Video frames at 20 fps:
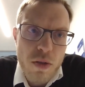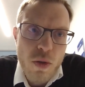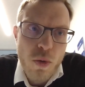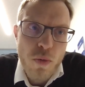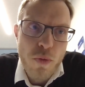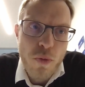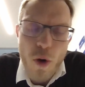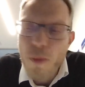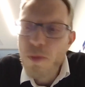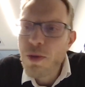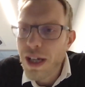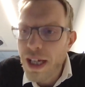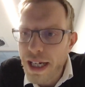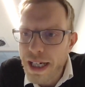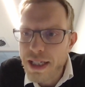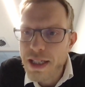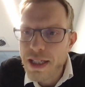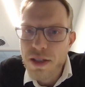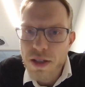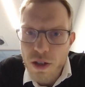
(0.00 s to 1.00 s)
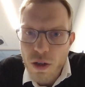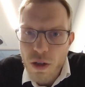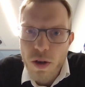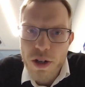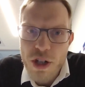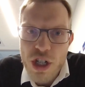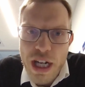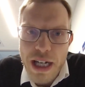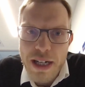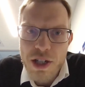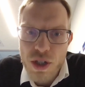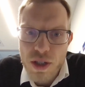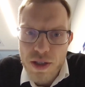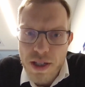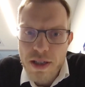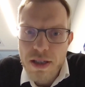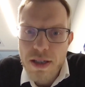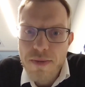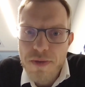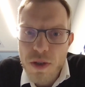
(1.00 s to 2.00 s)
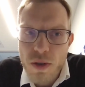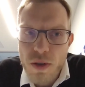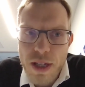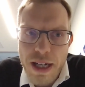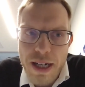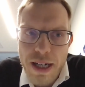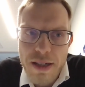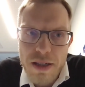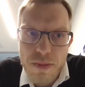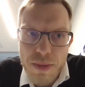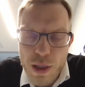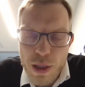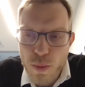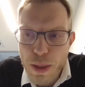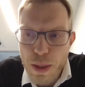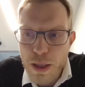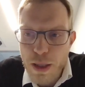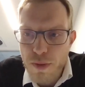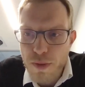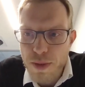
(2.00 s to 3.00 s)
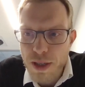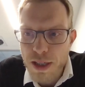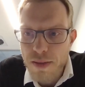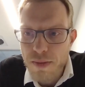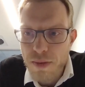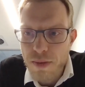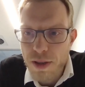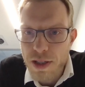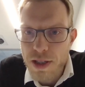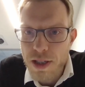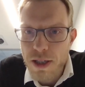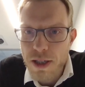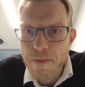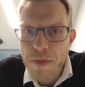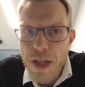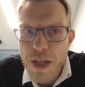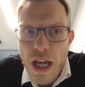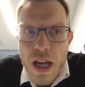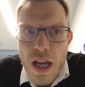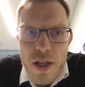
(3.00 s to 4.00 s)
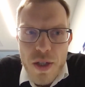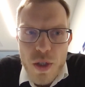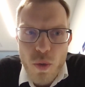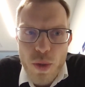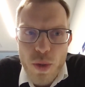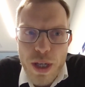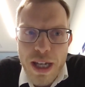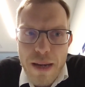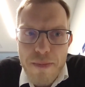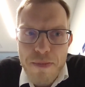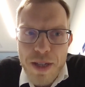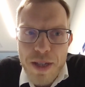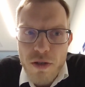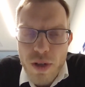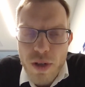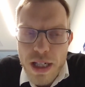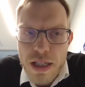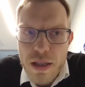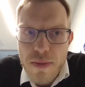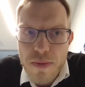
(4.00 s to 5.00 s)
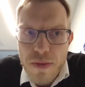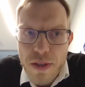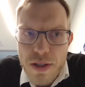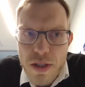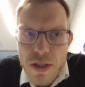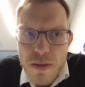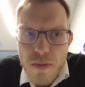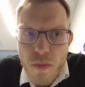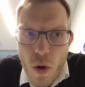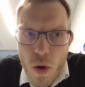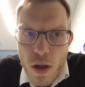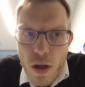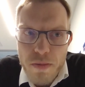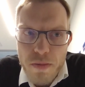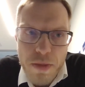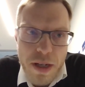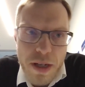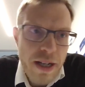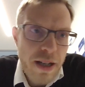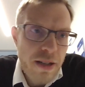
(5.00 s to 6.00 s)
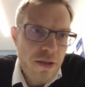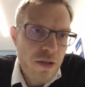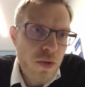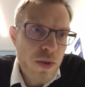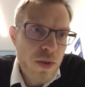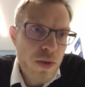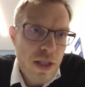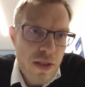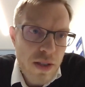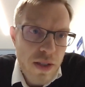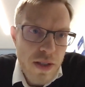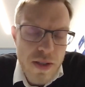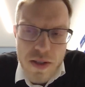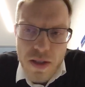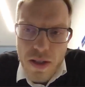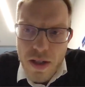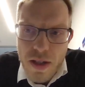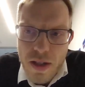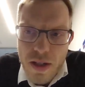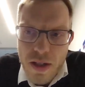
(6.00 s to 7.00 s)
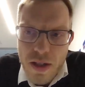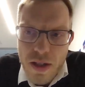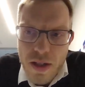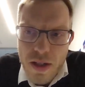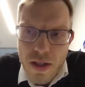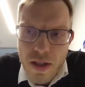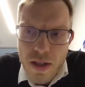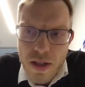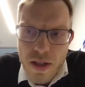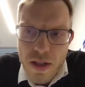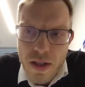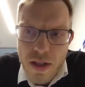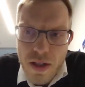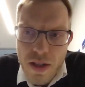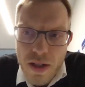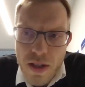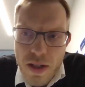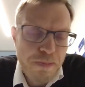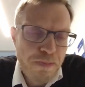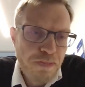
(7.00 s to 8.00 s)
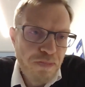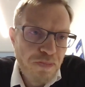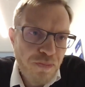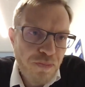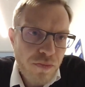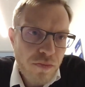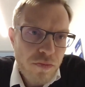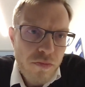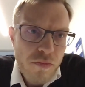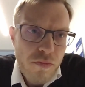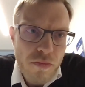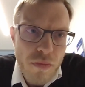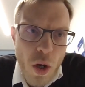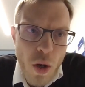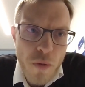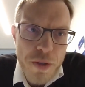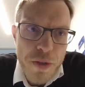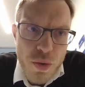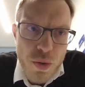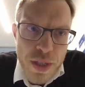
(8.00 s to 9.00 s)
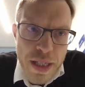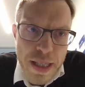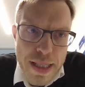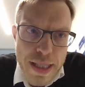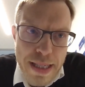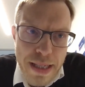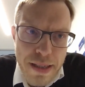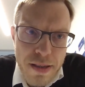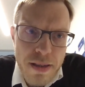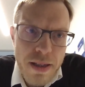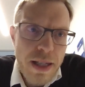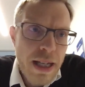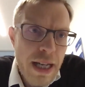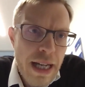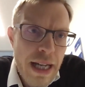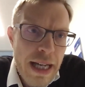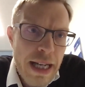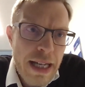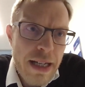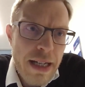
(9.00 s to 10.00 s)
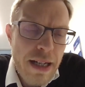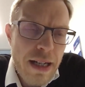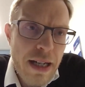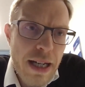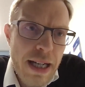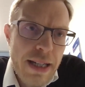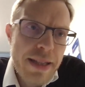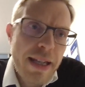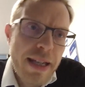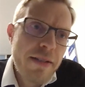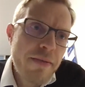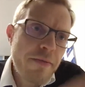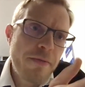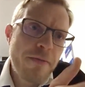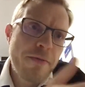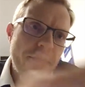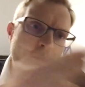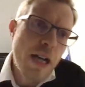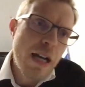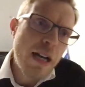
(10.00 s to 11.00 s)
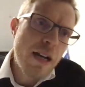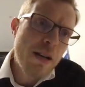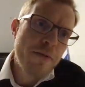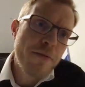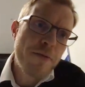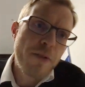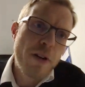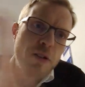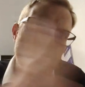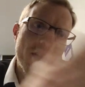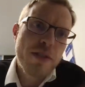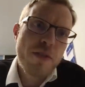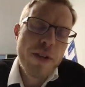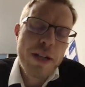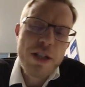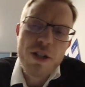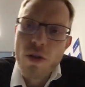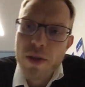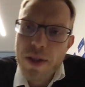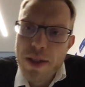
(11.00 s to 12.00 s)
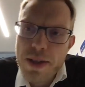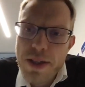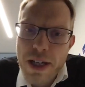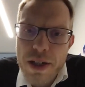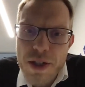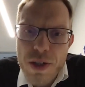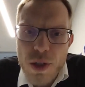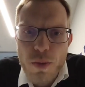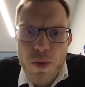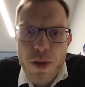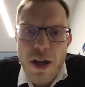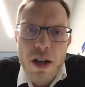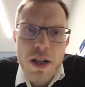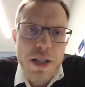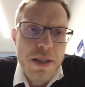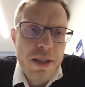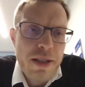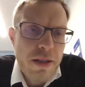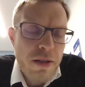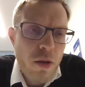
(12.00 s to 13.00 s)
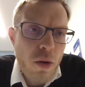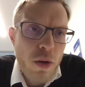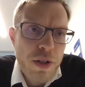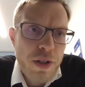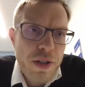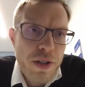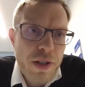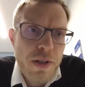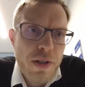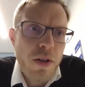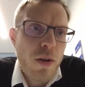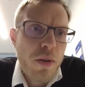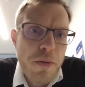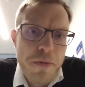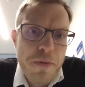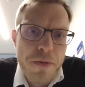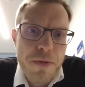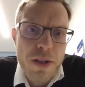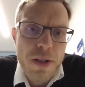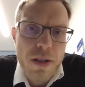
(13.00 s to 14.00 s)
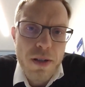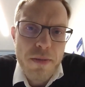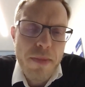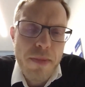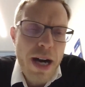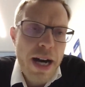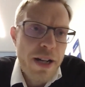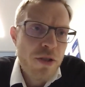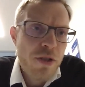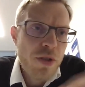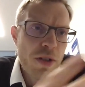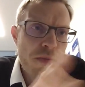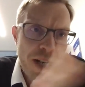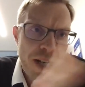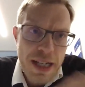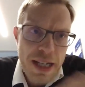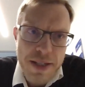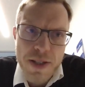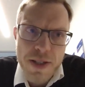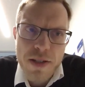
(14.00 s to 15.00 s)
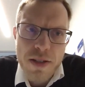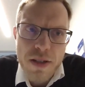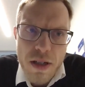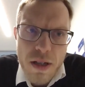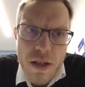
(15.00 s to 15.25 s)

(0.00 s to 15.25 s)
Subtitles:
formulate the conjunction that gives you the ultimate domain of applicability. So we kept that relatively small by using these 10 features of the unit cell, and then have various thresholds there. So we are in the order of 100 plus